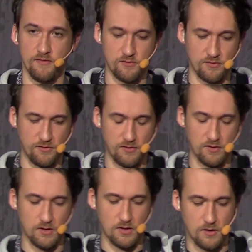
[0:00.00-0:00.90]

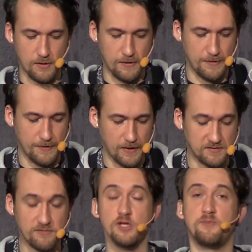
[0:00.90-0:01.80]
the
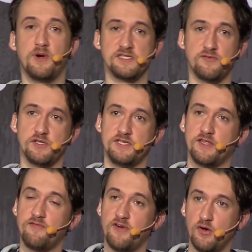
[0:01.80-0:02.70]
default password that I
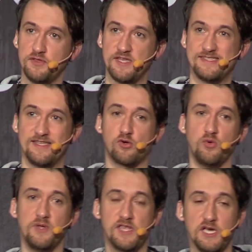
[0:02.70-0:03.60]
found in the
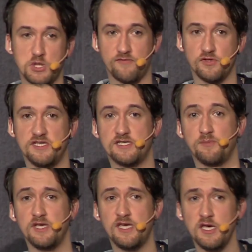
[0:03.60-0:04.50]
documentation for this
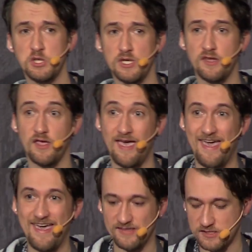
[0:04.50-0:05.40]
application,
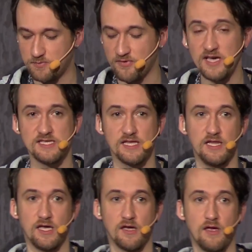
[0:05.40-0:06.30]
and
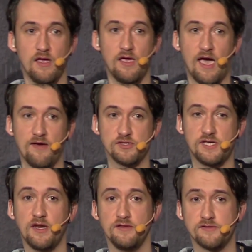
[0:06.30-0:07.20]
surprisingly, I was
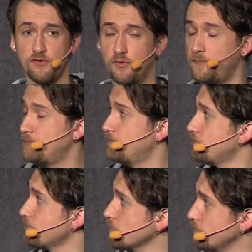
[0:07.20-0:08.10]
getting through.
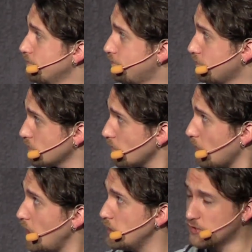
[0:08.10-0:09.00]

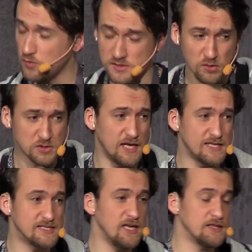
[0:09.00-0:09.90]
So it looks like
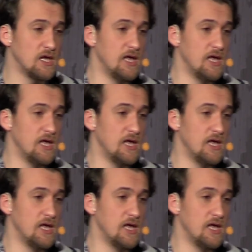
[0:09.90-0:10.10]
that.